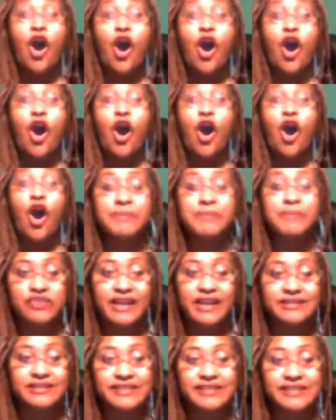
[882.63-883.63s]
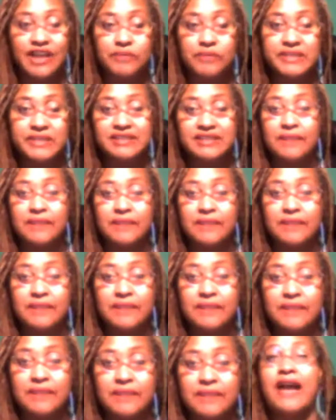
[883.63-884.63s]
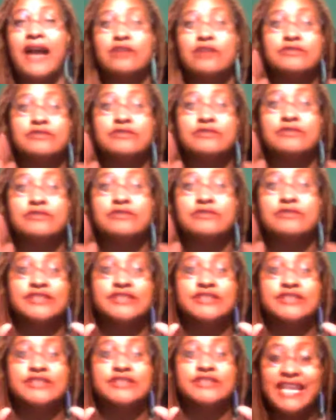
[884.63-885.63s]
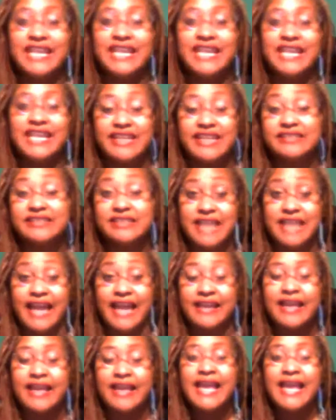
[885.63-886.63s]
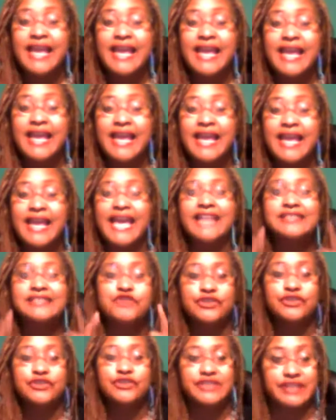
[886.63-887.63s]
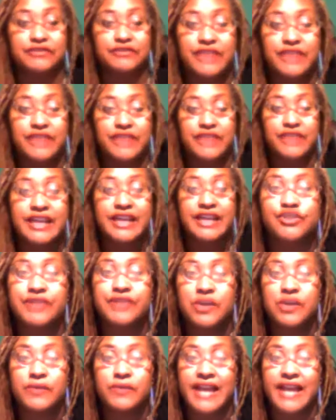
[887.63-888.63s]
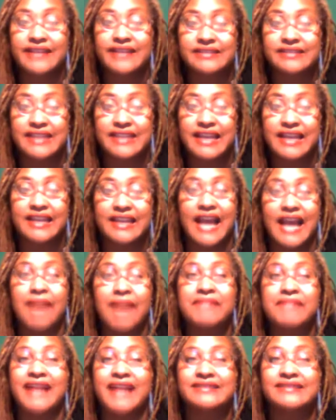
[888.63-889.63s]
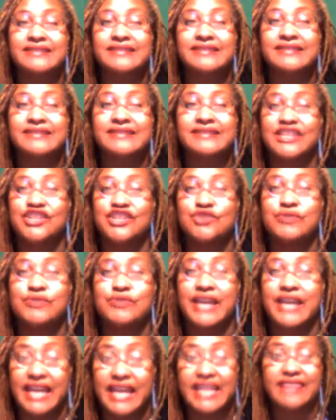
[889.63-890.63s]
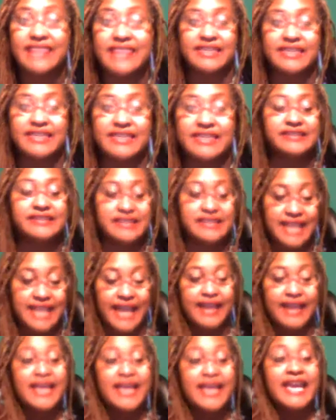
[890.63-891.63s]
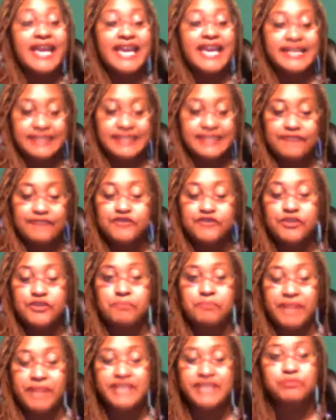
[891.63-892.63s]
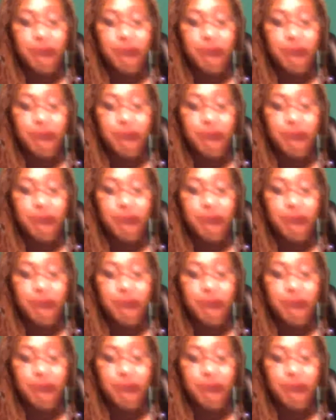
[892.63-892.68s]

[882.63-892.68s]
oh, she's about to try to sell me something. I'm not going to sell you anything tonight except for yourself. Did you hear what I said? I'm not selling you anything tonight except for the best